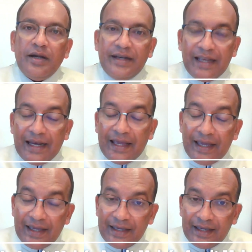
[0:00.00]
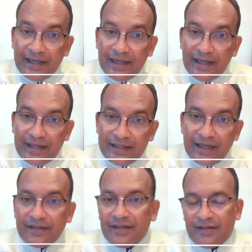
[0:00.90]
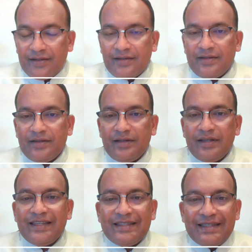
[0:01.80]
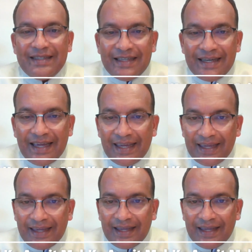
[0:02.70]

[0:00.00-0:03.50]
Delay in justice is denying